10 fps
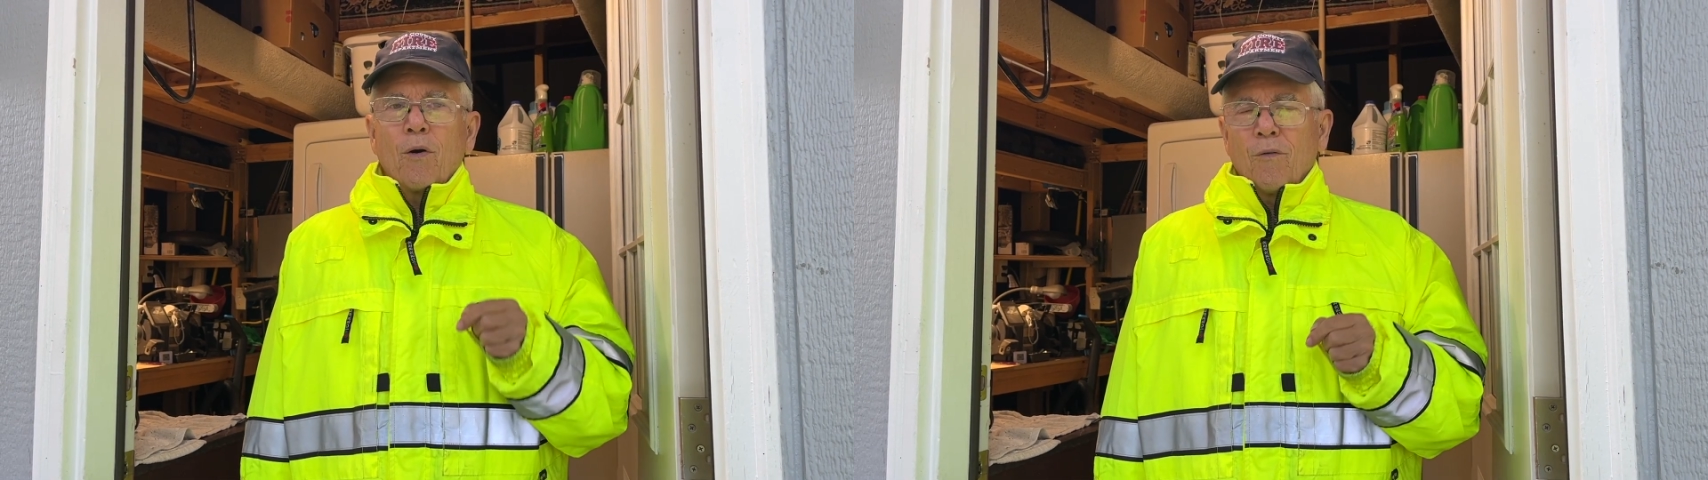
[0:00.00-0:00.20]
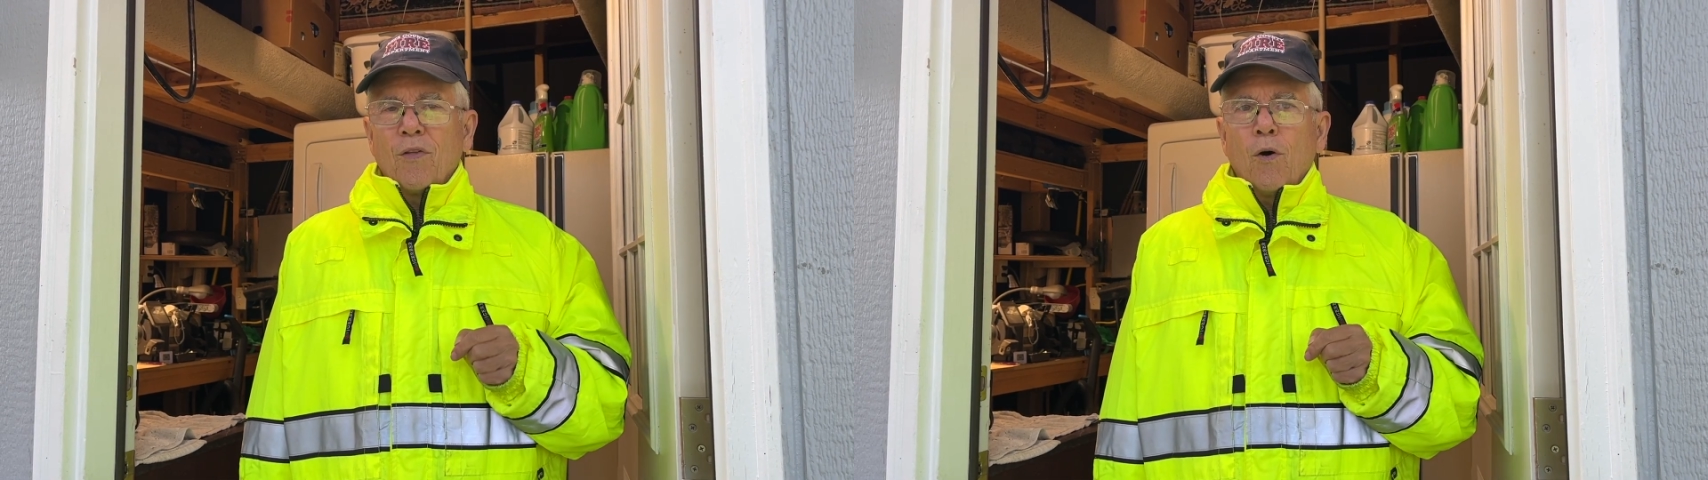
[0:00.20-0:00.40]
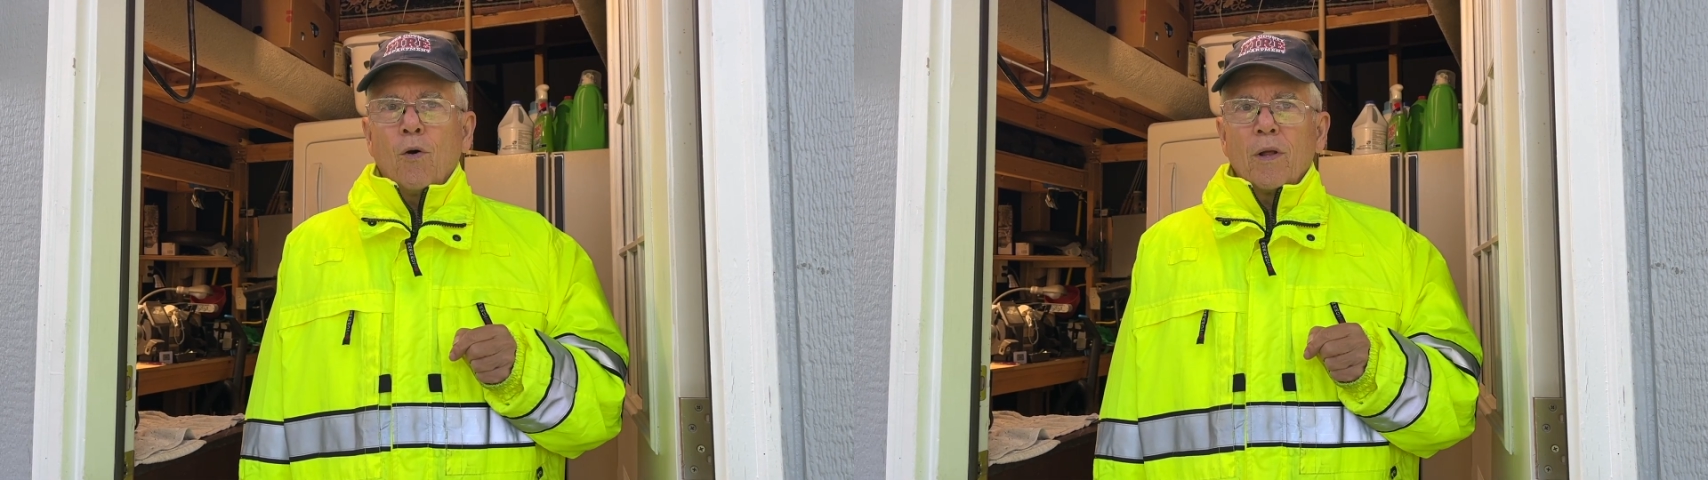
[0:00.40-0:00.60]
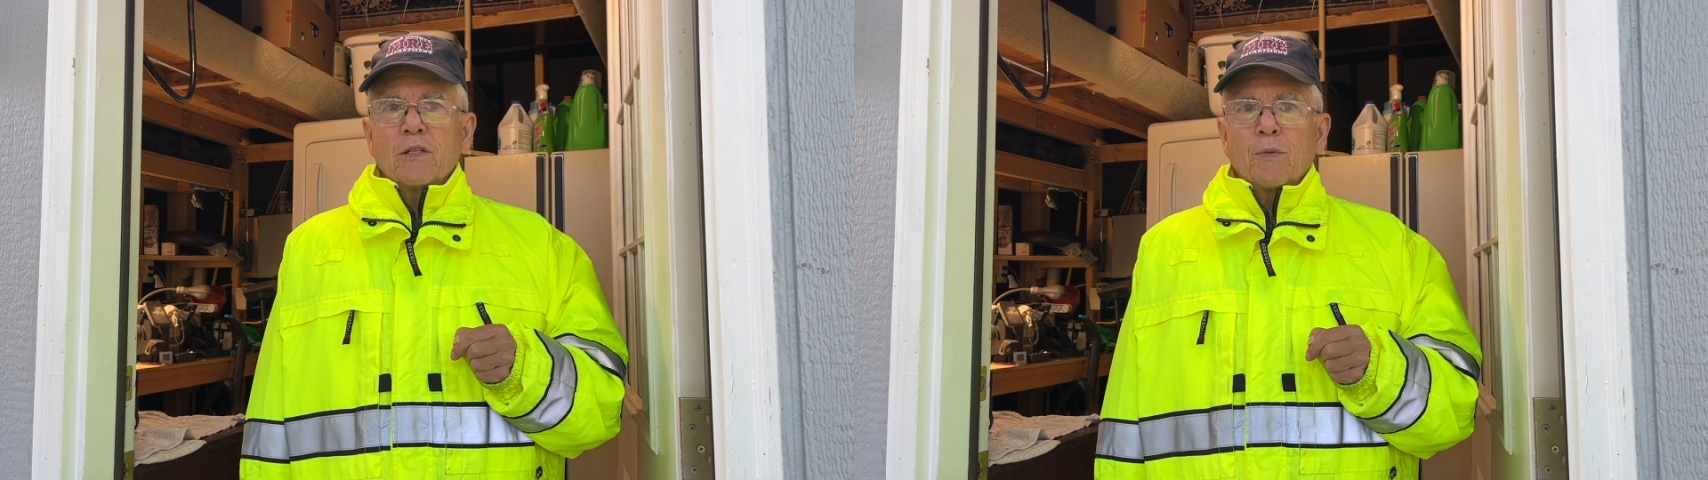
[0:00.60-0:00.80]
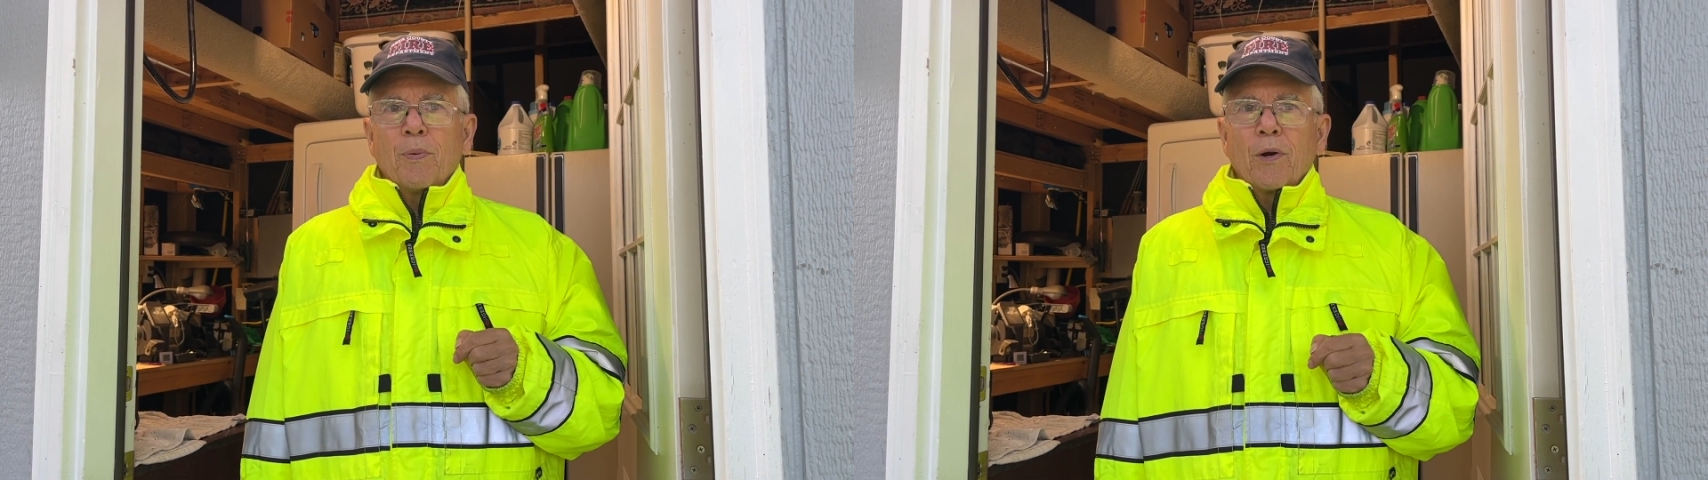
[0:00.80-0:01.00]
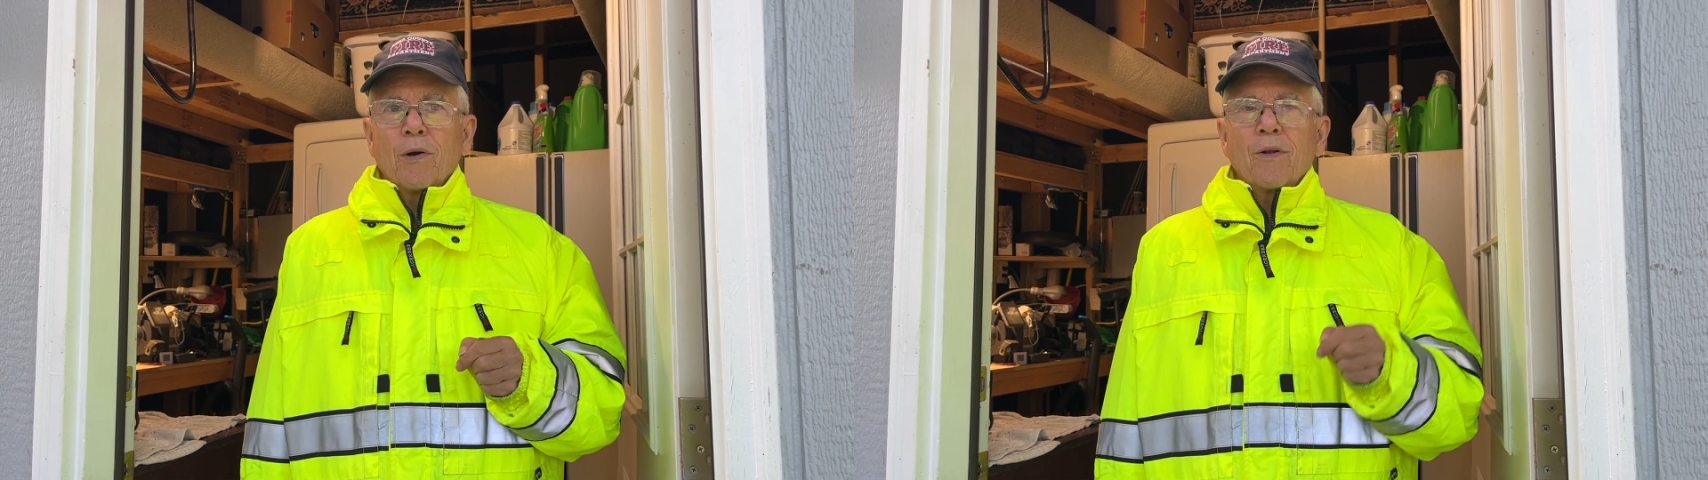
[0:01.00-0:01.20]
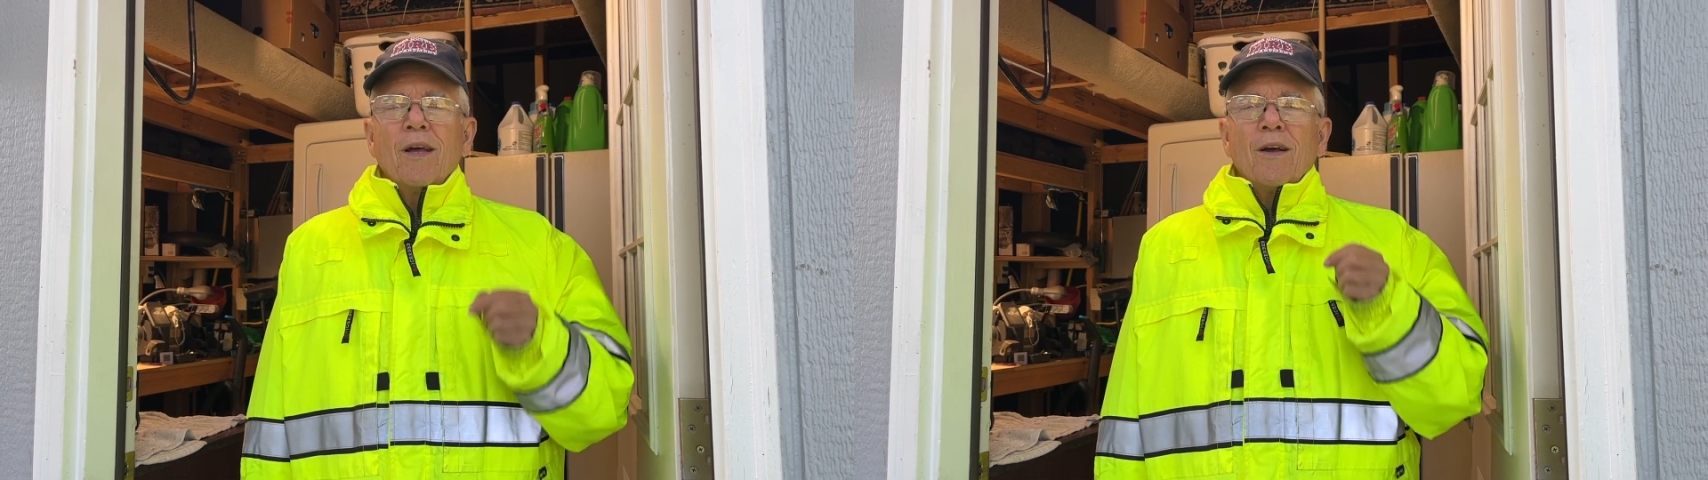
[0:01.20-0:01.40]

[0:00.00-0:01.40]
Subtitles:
of the Holy Spirit,